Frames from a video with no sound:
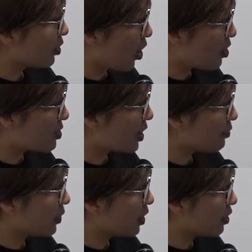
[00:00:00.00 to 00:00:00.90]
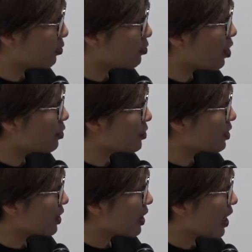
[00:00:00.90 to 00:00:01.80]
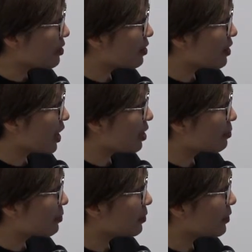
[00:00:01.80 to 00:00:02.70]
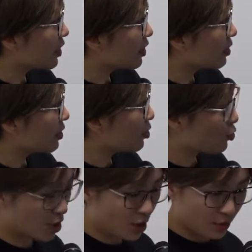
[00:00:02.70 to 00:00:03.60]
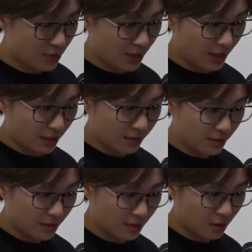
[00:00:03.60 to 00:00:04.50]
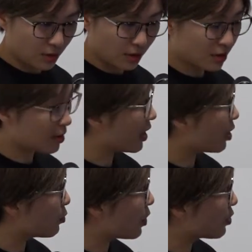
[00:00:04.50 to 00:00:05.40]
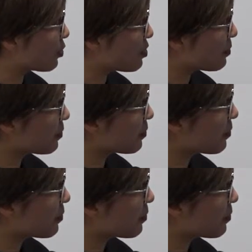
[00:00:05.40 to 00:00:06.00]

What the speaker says: cost in the road, and then the trails and rails.